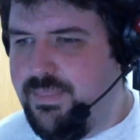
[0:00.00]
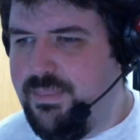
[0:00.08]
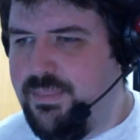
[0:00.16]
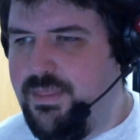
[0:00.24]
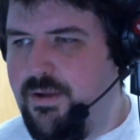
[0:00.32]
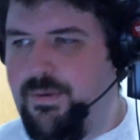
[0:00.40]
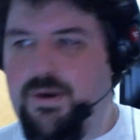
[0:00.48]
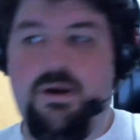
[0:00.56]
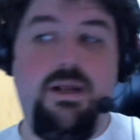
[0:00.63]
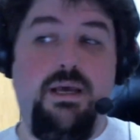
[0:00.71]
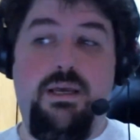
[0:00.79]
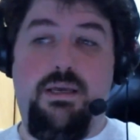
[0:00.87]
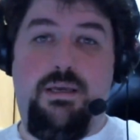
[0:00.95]
There we are.
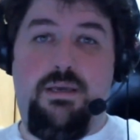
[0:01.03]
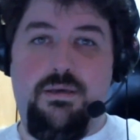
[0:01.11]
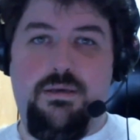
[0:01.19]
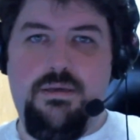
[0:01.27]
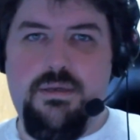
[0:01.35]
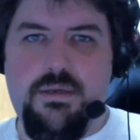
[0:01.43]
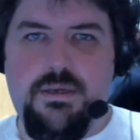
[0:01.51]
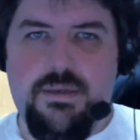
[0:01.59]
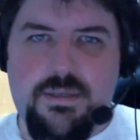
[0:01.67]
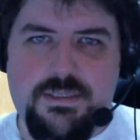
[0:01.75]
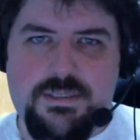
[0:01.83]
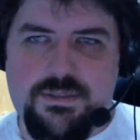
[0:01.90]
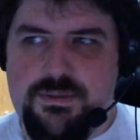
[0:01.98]
Hey!
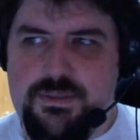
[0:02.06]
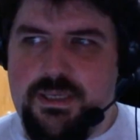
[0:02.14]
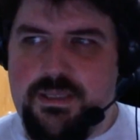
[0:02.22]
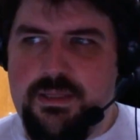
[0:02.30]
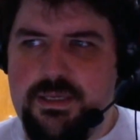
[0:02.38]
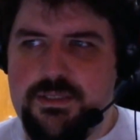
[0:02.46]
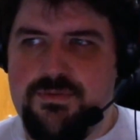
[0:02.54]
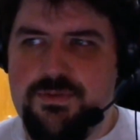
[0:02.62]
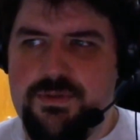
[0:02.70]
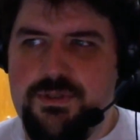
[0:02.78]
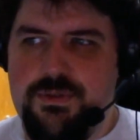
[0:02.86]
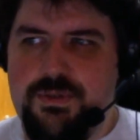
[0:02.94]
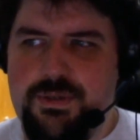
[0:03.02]
So yeah, thanks for
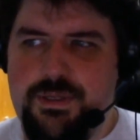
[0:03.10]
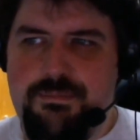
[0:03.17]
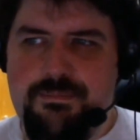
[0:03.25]
tuning in.